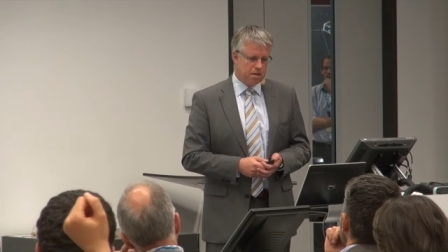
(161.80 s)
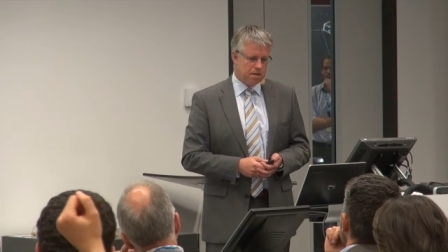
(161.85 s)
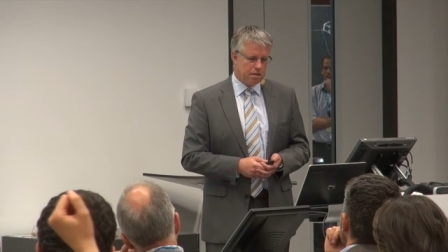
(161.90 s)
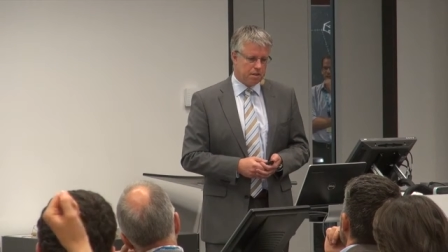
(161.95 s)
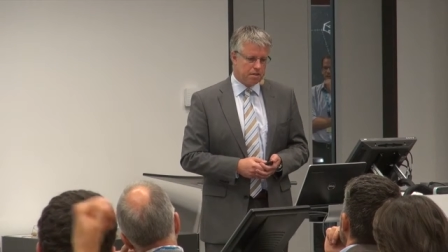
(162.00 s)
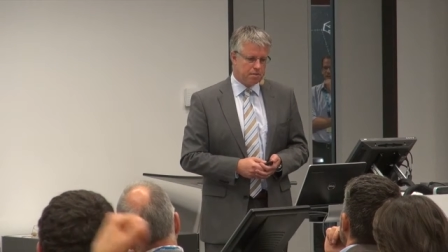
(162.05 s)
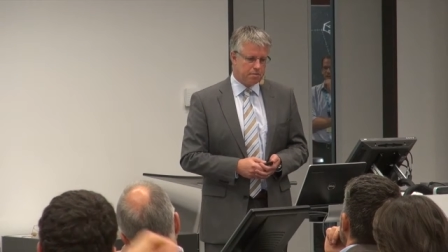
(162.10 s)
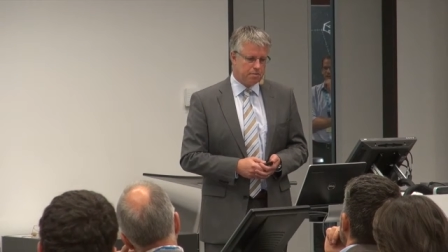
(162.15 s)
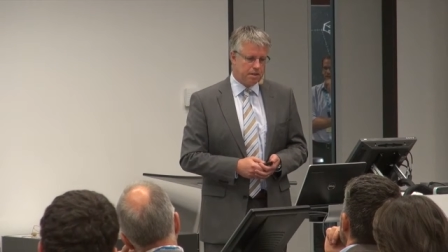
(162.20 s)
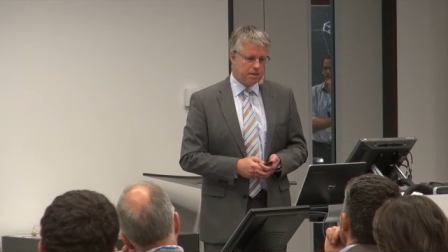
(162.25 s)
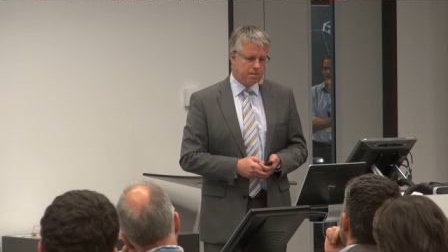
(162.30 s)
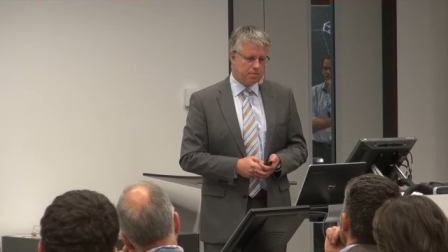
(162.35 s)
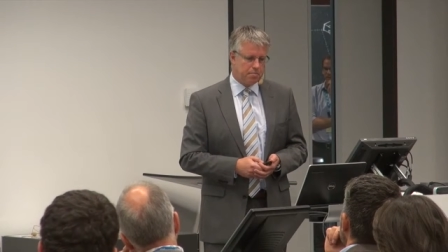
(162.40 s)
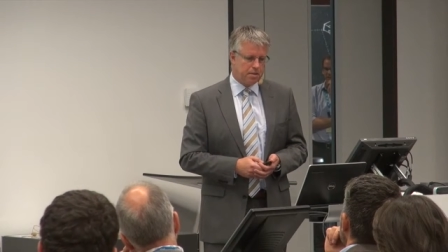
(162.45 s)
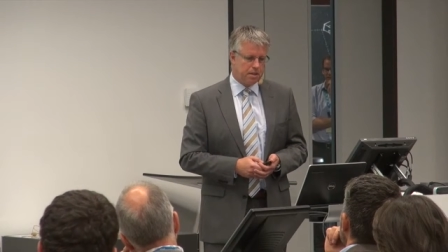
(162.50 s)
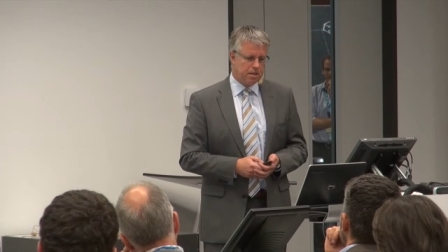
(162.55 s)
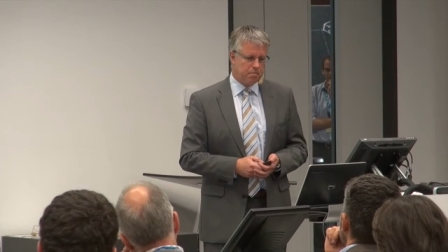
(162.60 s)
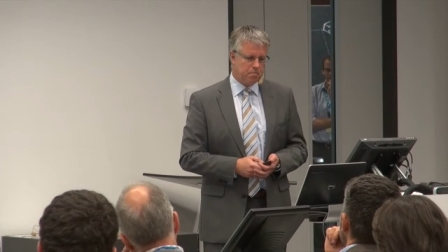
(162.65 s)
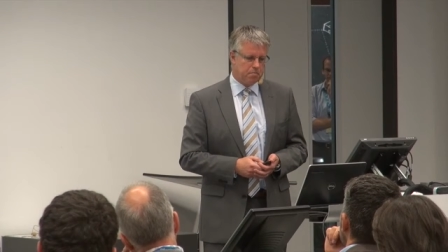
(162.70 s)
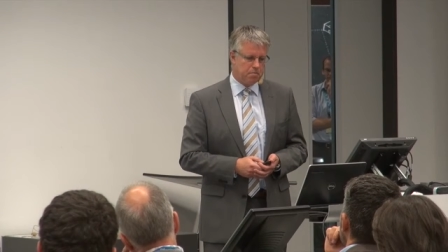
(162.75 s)

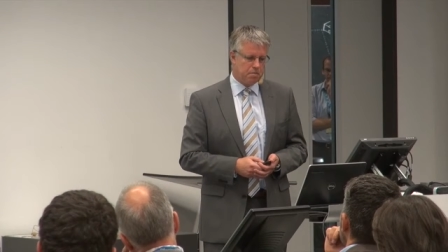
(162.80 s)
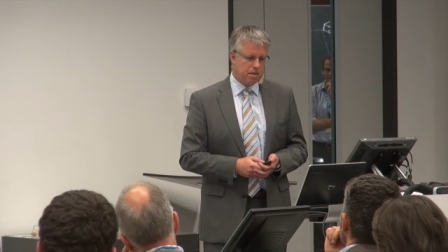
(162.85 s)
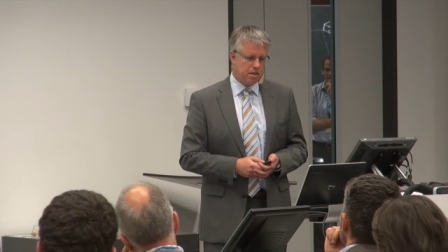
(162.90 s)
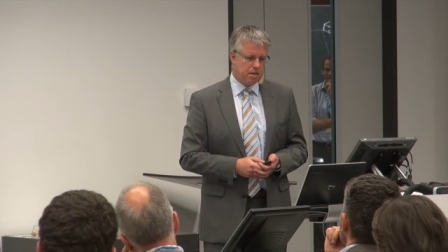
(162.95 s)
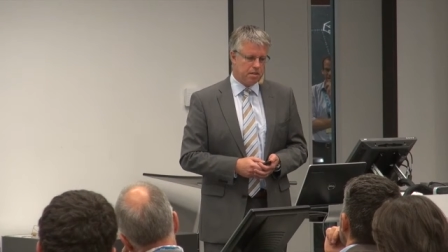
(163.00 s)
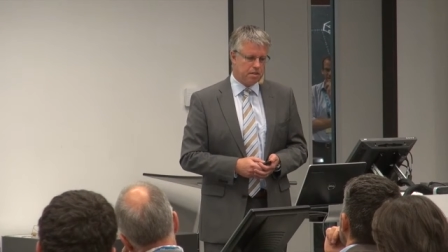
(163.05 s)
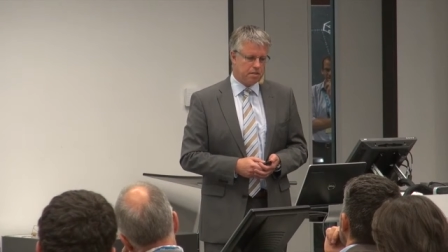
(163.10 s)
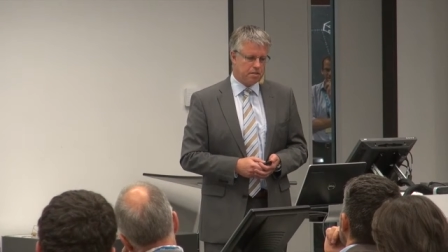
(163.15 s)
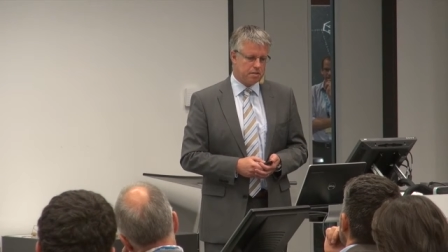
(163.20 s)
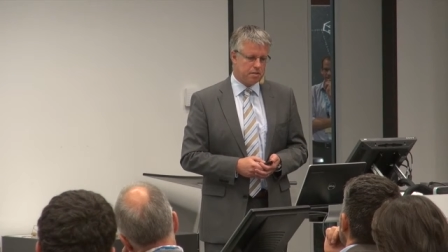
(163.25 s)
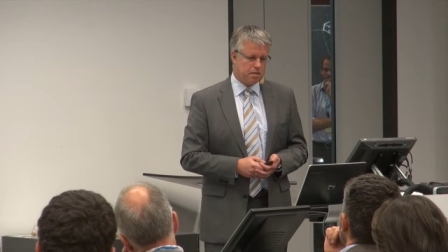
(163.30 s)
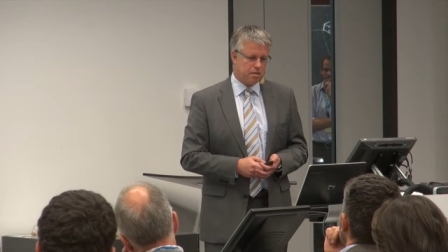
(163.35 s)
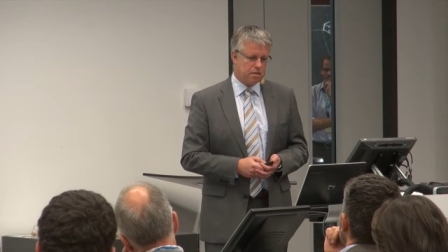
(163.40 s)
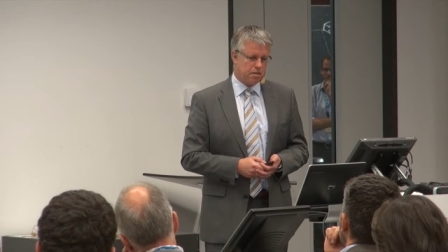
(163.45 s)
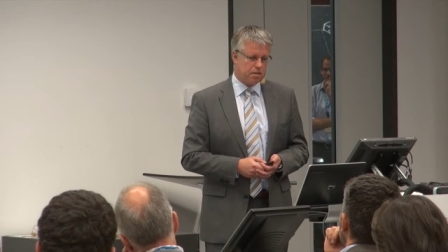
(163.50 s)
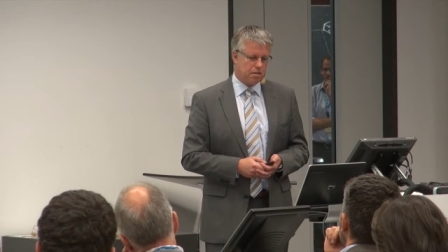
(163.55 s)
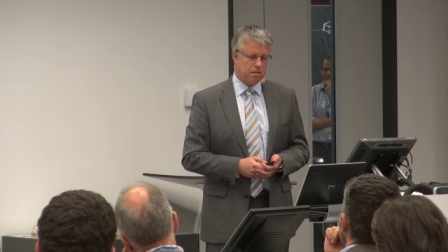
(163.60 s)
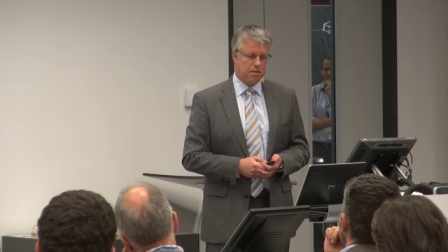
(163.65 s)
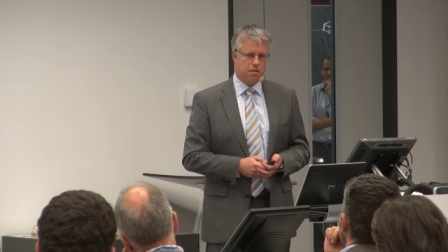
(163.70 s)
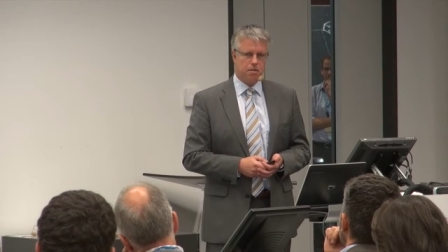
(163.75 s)
Swissmem has
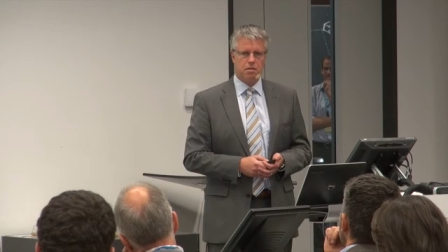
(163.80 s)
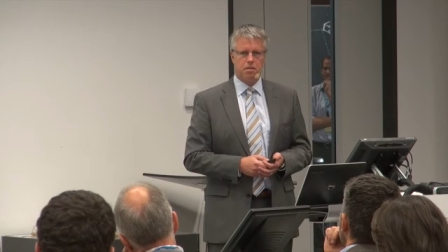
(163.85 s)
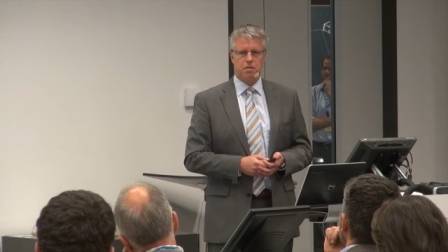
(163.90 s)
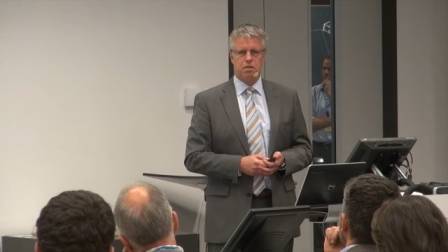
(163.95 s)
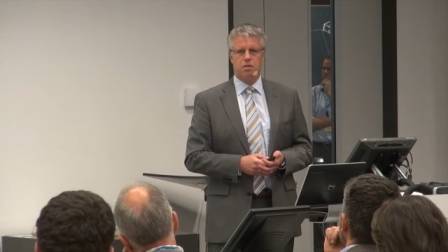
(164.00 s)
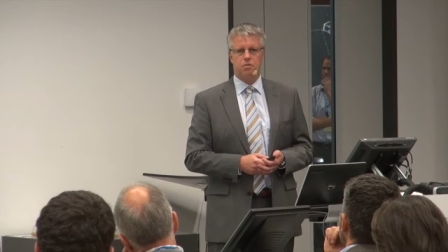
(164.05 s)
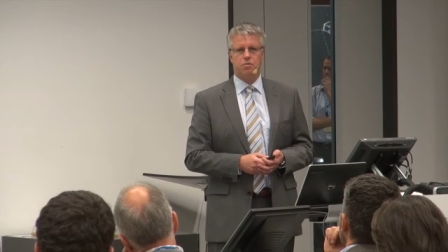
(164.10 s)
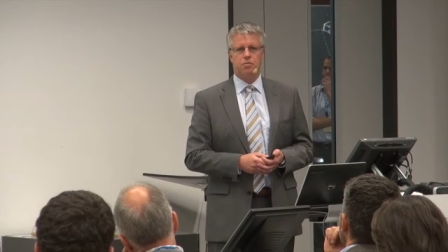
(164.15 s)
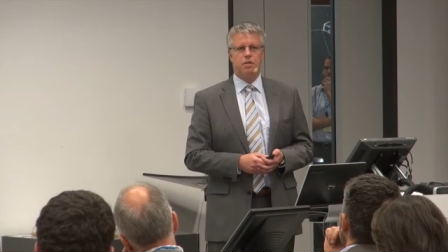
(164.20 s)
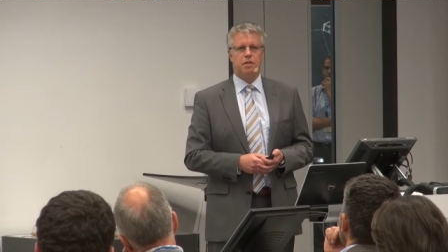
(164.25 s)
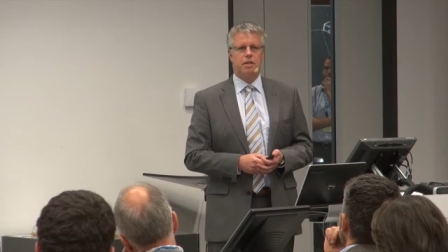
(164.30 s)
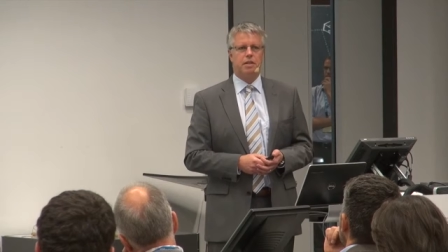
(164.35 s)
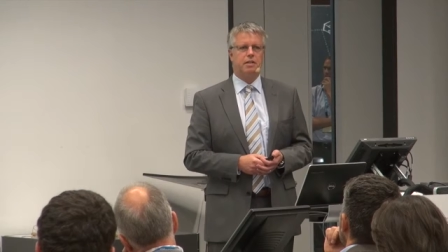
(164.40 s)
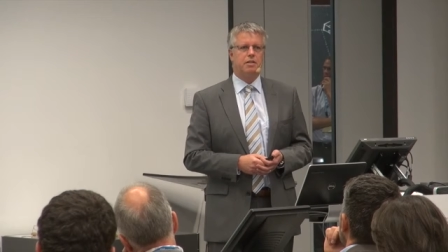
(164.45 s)
roughly